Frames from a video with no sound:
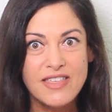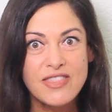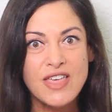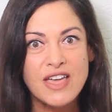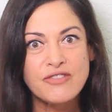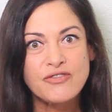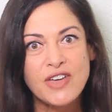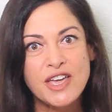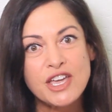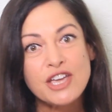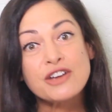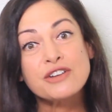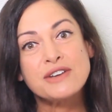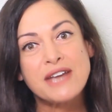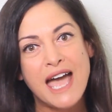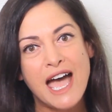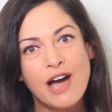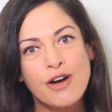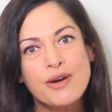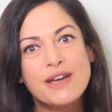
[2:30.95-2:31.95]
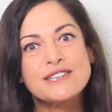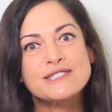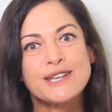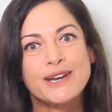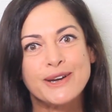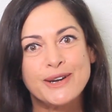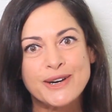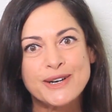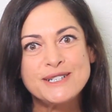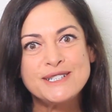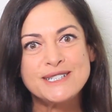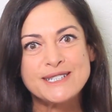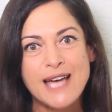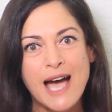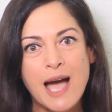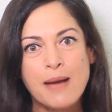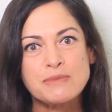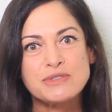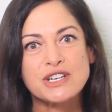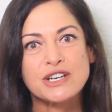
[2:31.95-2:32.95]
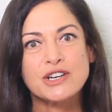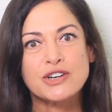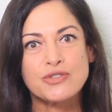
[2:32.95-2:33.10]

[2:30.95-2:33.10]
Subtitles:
they figured now is a good time to